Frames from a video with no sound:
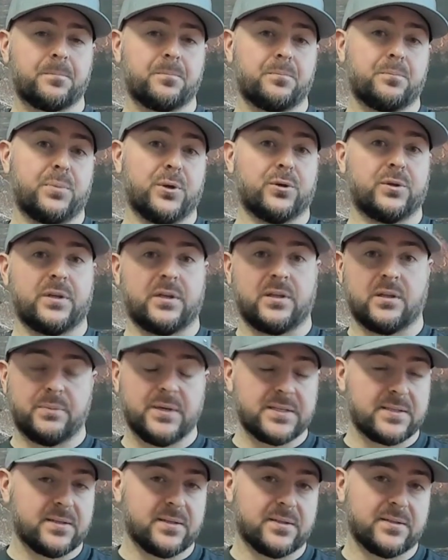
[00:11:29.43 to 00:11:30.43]
building the
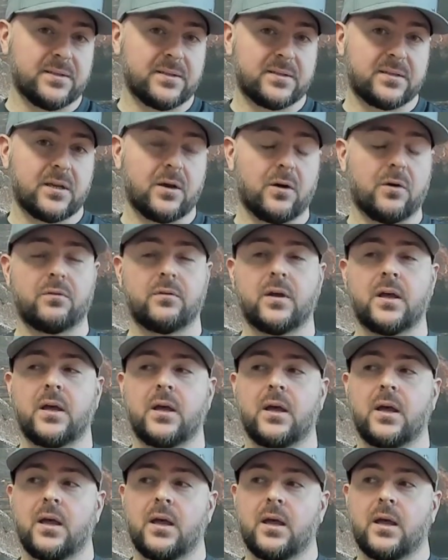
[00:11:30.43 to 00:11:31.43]
business itself.
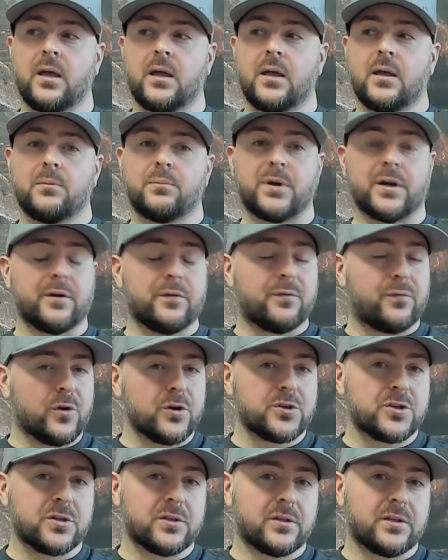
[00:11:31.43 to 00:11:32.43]
But
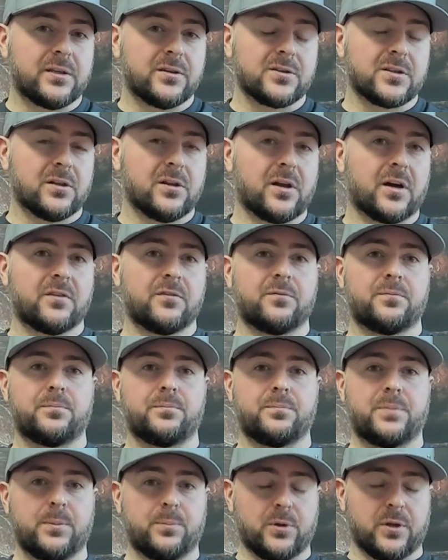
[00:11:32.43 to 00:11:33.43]
unfortunately, there's a lot of
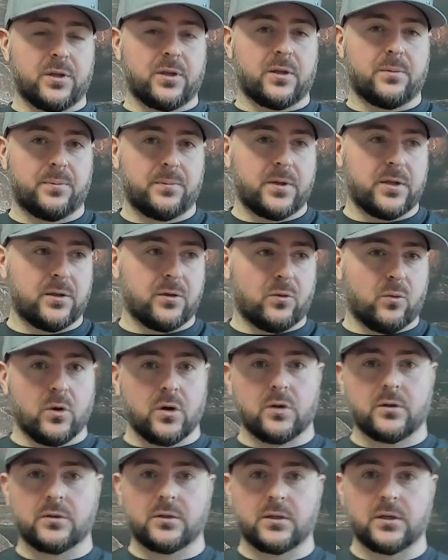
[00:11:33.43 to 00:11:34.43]
people in the
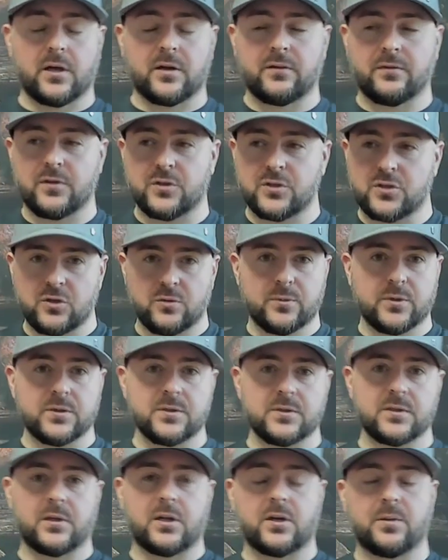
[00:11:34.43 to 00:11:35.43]
world, a lot of
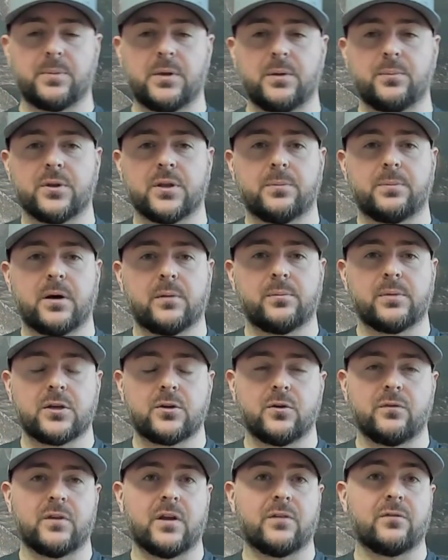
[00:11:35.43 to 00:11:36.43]
consumers, a lot of people in the public
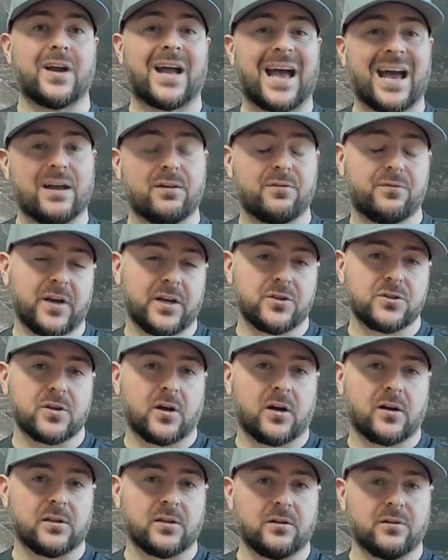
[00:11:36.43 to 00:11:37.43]
who've never had fine
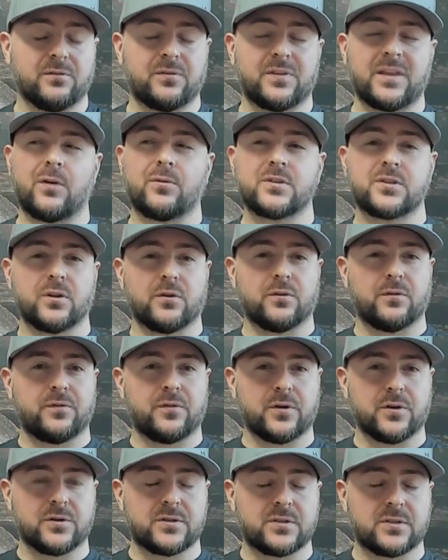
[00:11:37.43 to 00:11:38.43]
chocolate. And if that was their
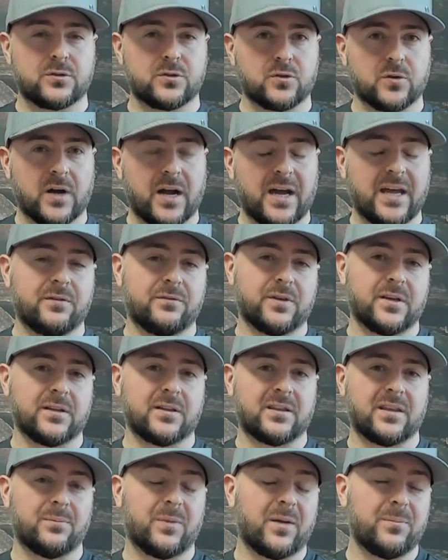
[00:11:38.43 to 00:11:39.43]
first try of
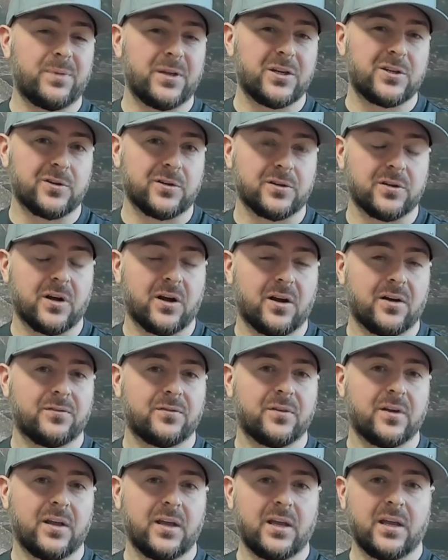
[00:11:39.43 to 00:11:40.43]
it, they might be turned
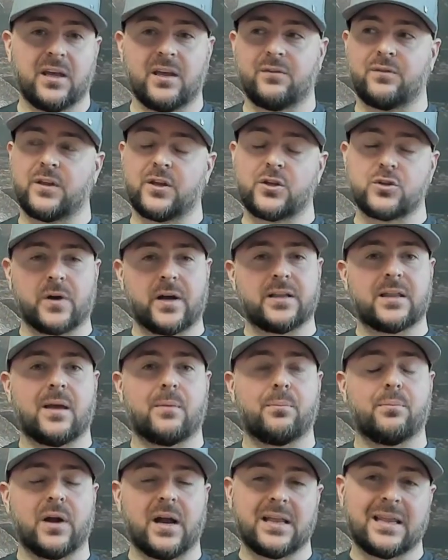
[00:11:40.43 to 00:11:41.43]
off. If they tried
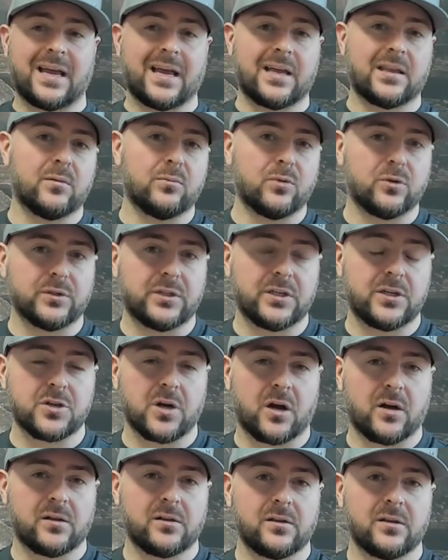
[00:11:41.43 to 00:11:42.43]
that brand that had the moldy
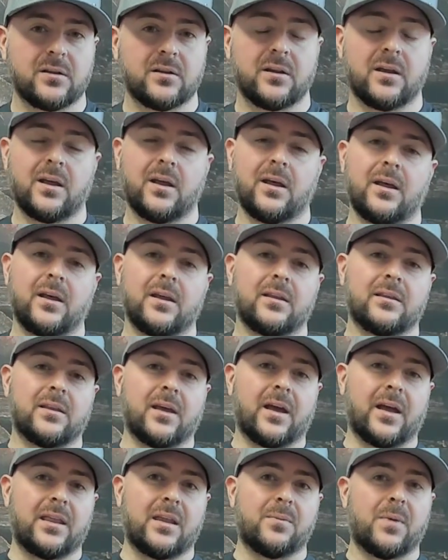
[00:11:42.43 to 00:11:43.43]
chocolate,
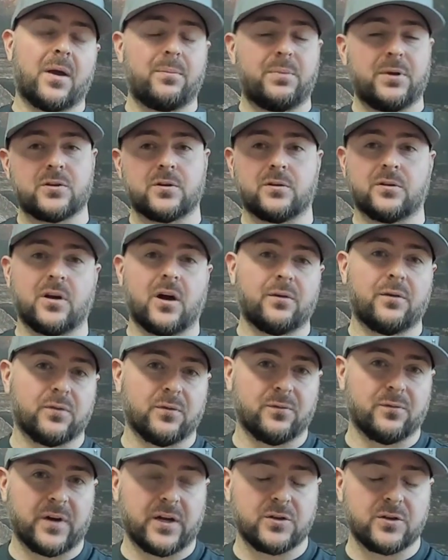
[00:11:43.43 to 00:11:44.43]
then they might be turned off
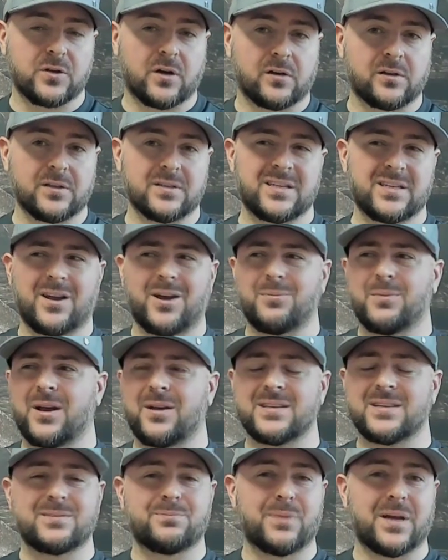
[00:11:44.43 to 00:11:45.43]
from fine chocolate, saying, I'm
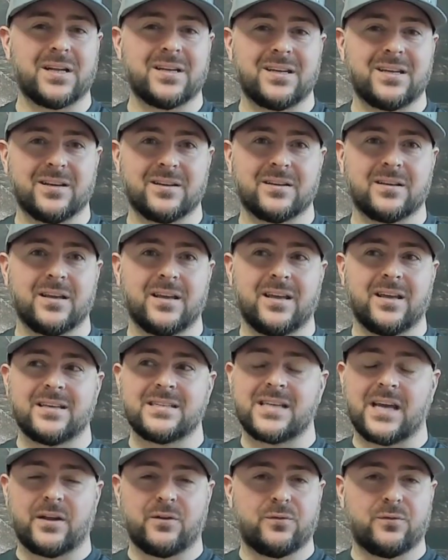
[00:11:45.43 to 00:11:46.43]
not spending
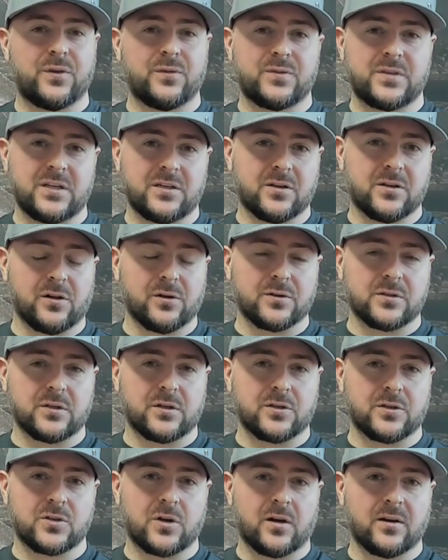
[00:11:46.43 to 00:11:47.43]
$10, $15 on
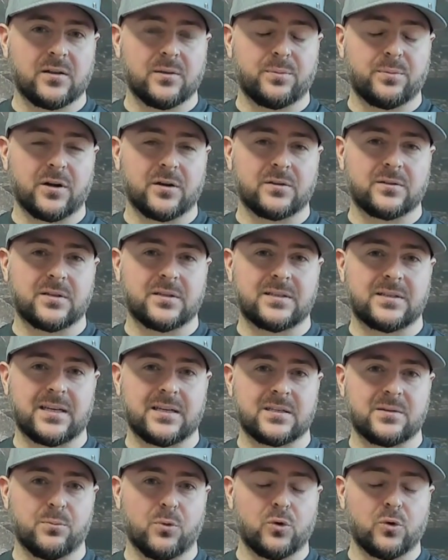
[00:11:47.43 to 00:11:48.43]
a chocolate bar to
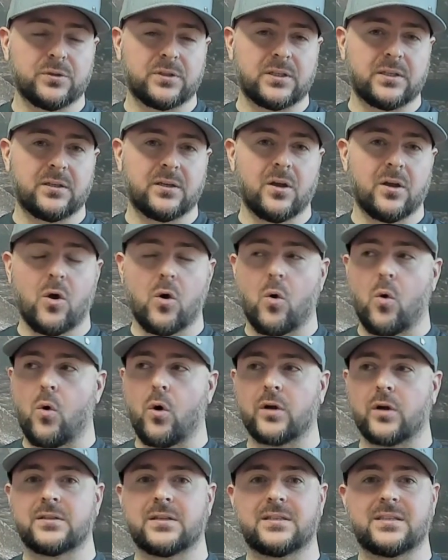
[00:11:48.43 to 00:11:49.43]
taste moldy
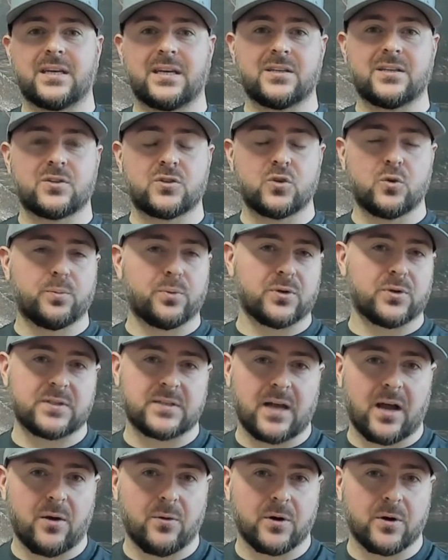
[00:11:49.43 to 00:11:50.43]
or to taste super
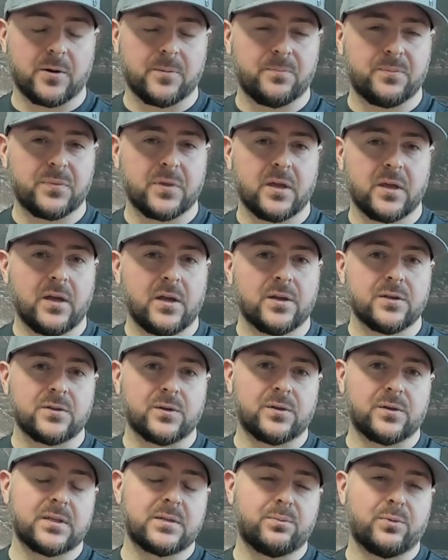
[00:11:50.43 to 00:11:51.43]
sour.
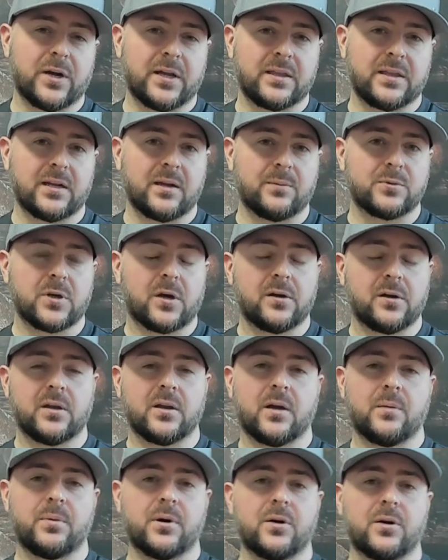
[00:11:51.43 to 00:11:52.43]
So this brand that I'm
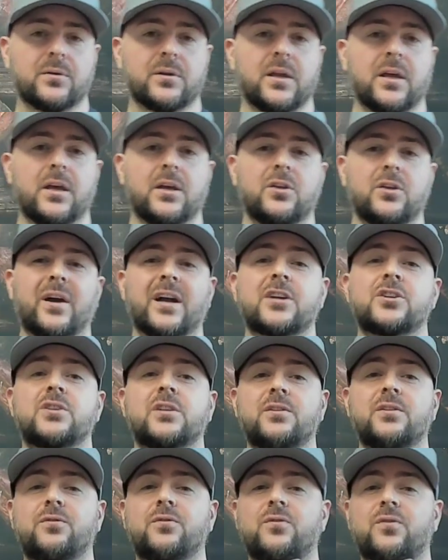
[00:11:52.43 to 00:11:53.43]
talking about, you
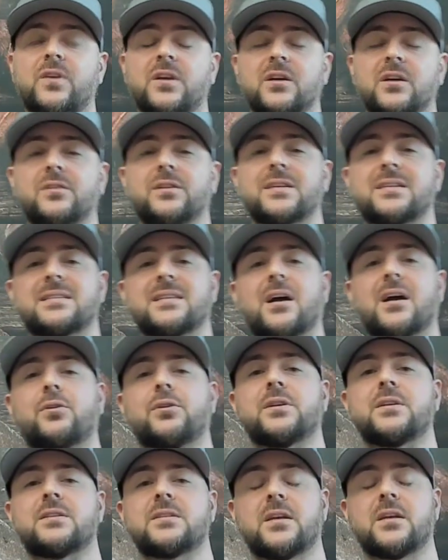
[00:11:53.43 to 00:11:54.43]
actually feel the
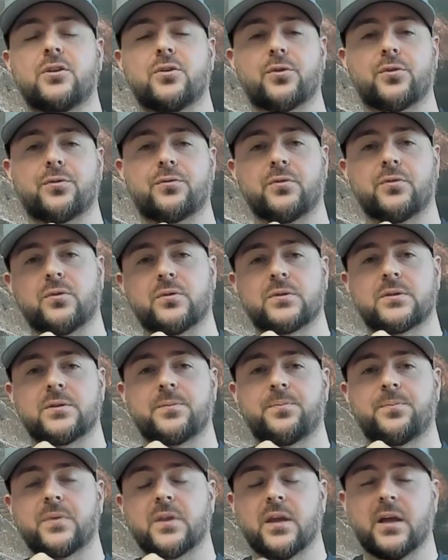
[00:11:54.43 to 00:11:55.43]
sourness in your throat.
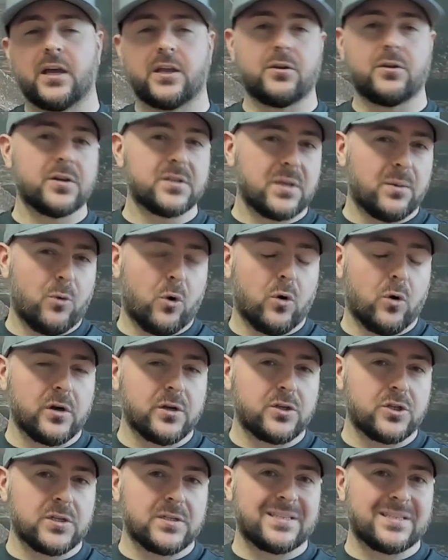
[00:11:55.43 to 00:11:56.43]
And there are some
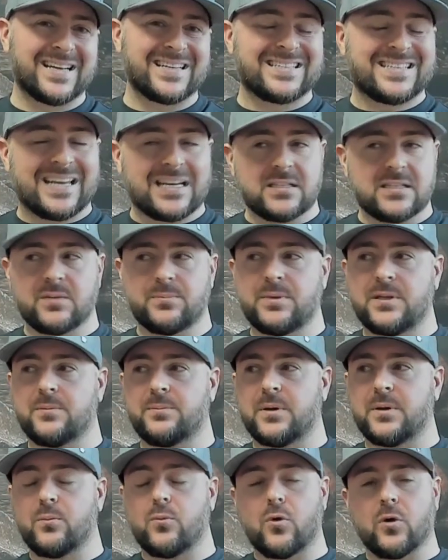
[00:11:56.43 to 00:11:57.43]
origins that tend to be a
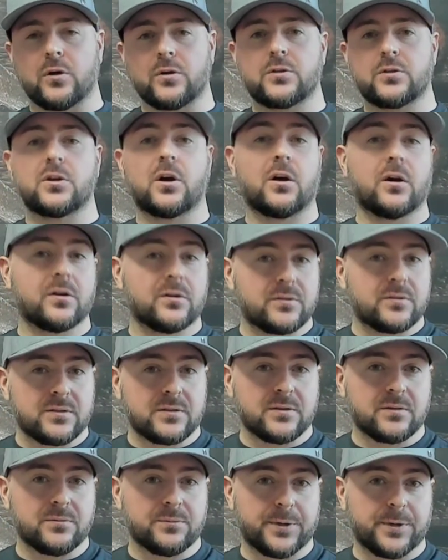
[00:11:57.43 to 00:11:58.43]
bit more
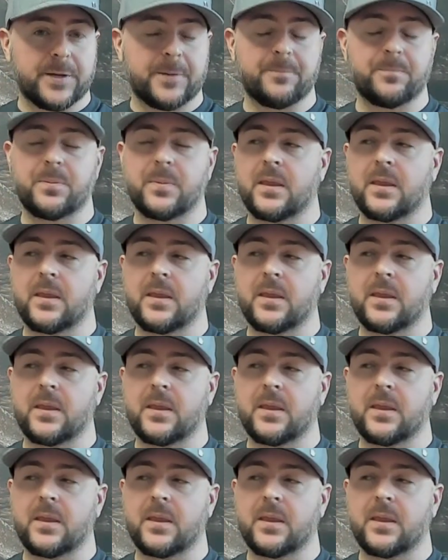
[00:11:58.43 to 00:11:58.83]
tart, right?